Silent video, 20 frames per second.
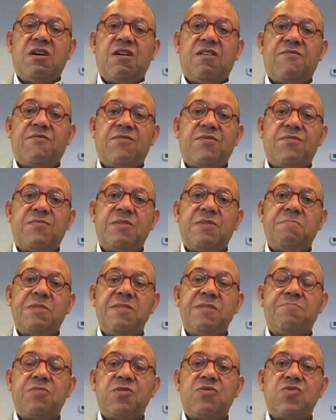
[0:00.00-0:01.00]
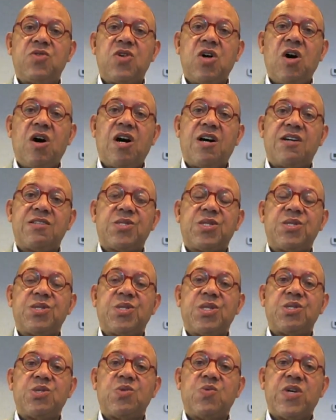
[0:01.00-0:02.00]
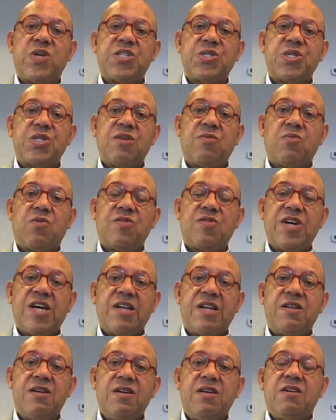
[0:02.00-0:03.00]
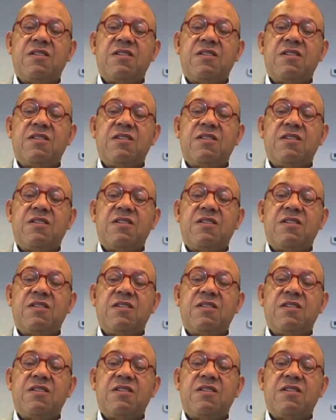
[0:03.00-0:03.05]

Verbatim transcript: uh, from the people who caused the situation that we're in.